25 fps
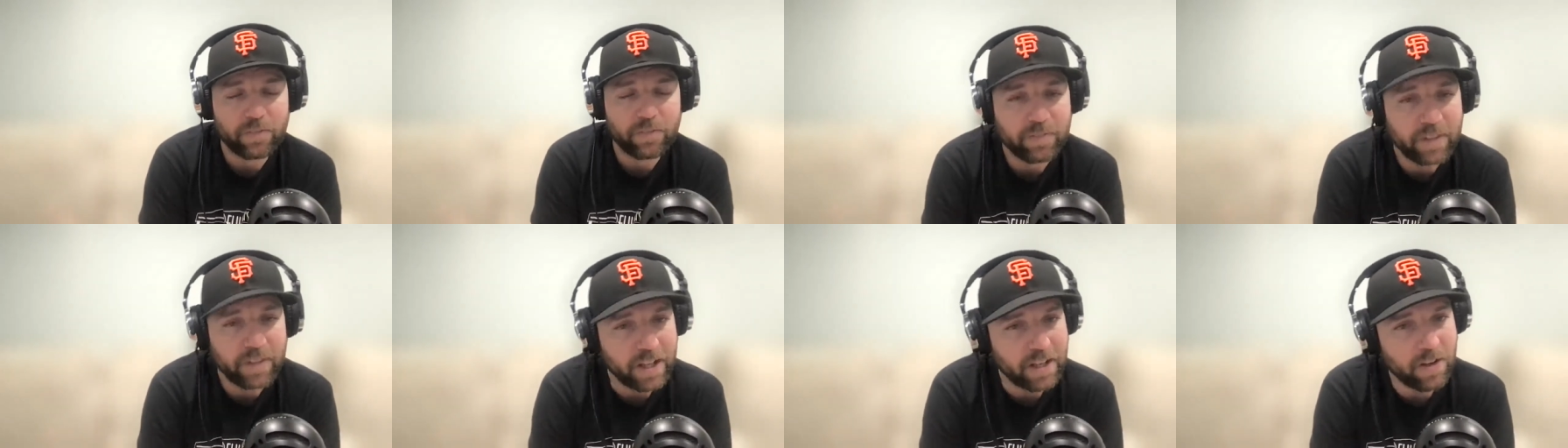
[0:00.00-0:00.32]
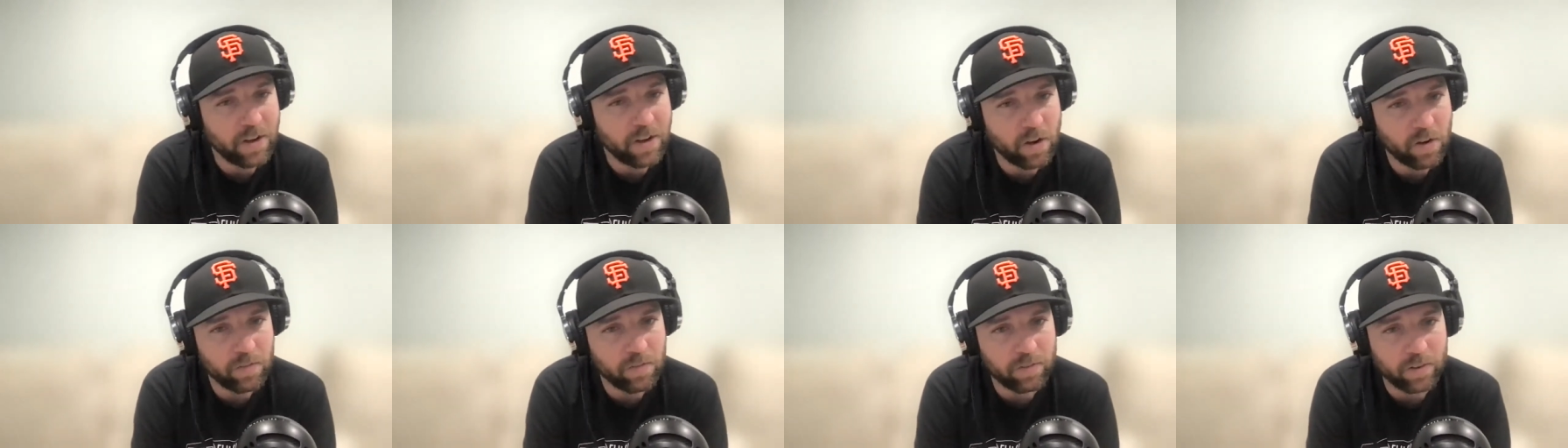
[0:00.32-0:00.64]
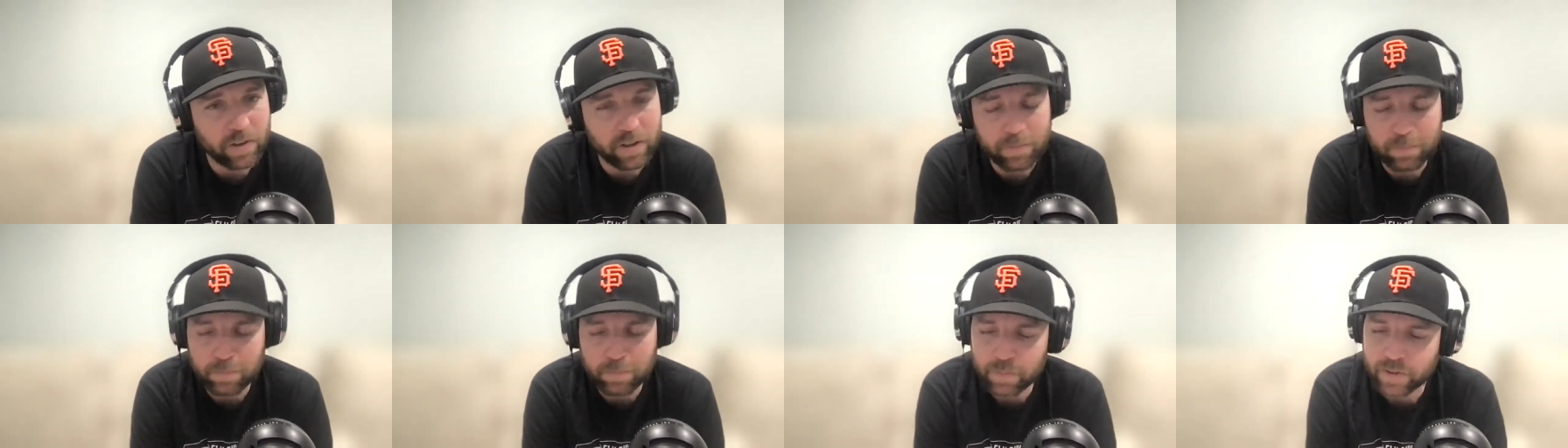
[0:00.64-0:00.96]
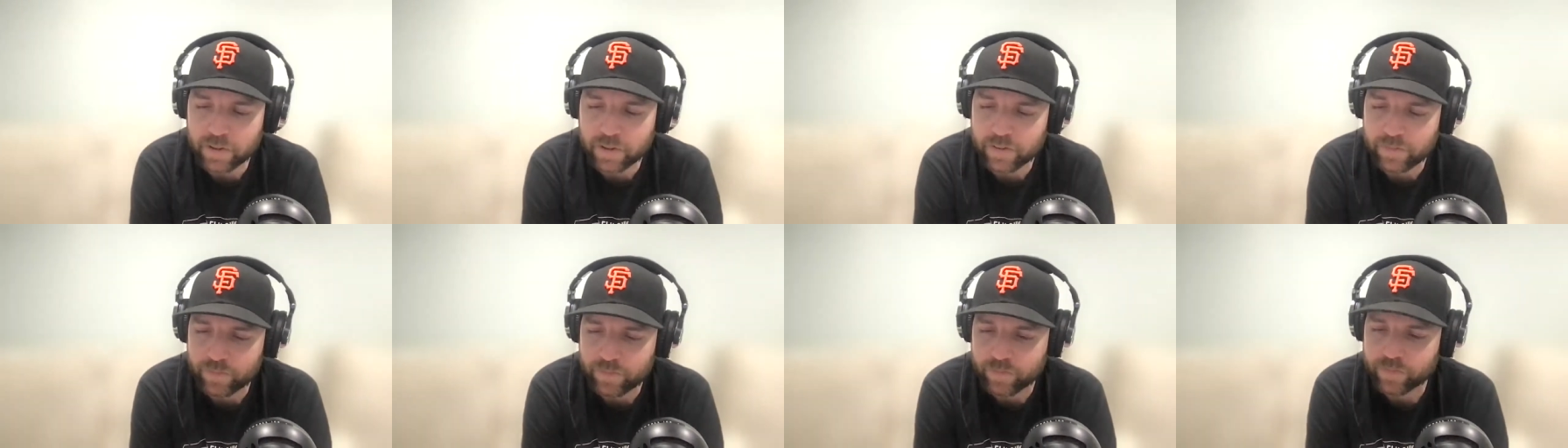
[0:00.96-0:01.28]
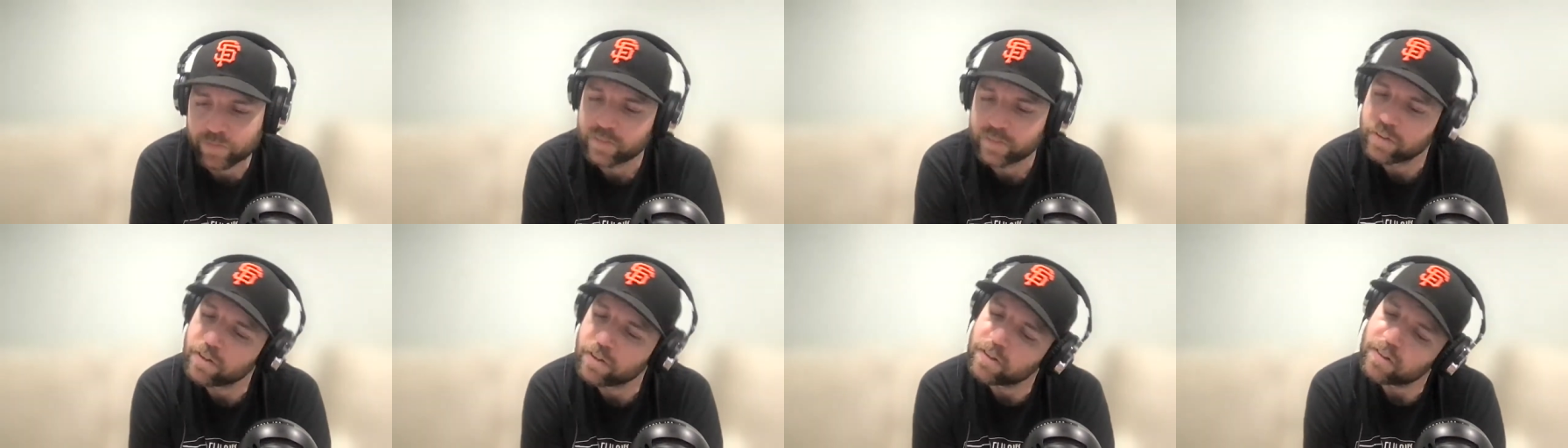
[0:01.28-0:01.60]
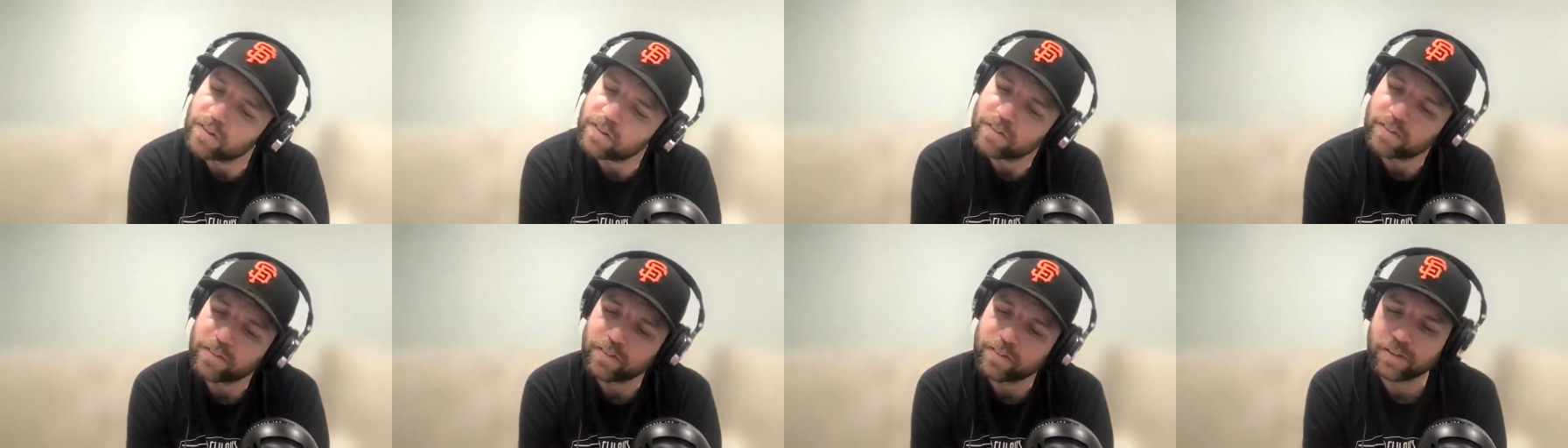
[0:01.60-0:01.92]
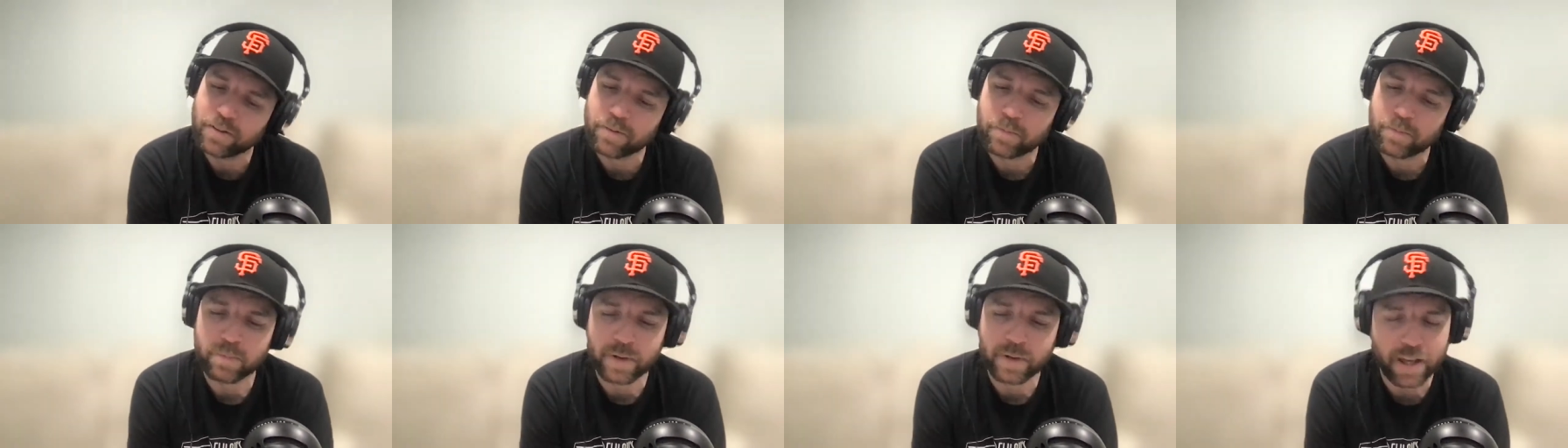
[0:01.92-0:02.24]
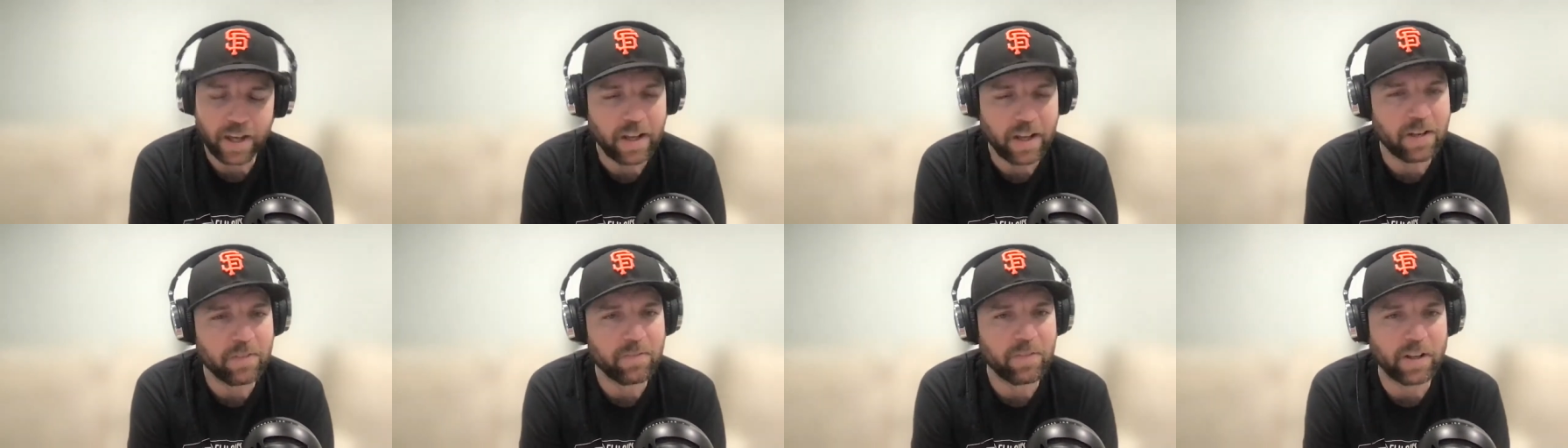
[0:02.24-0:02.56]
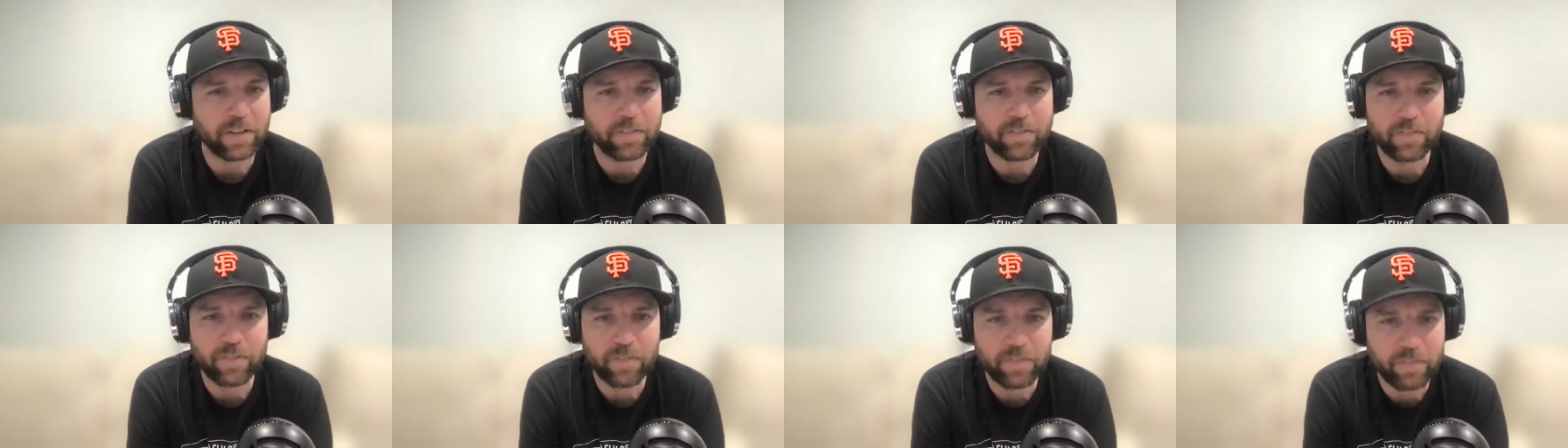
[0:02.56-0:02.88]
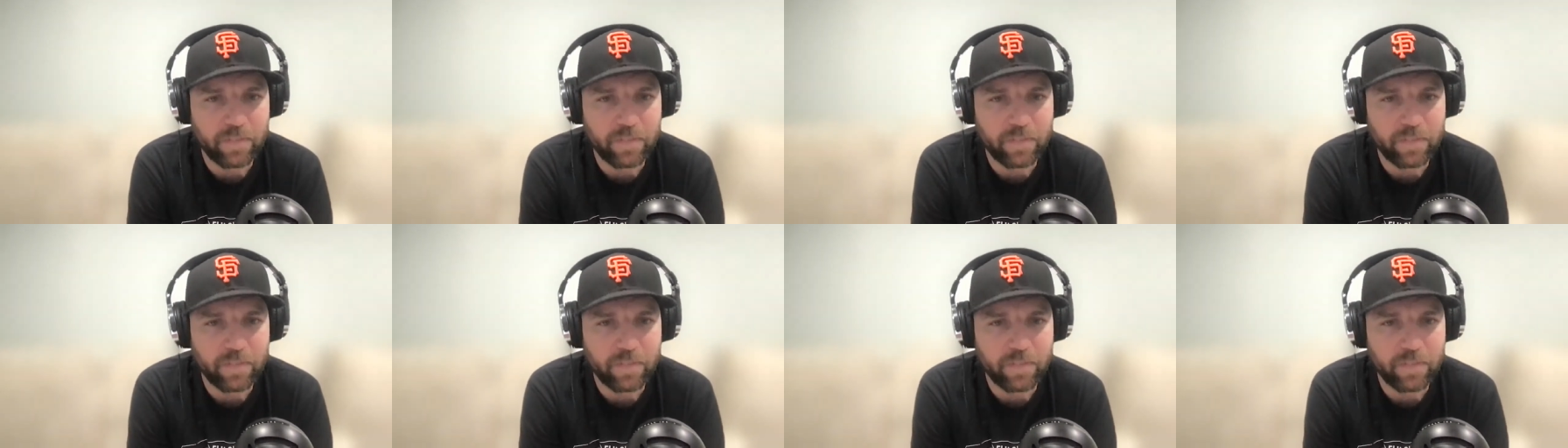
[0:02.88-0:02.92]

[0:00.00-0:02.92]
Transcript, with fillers: Getting over it, but still pain in my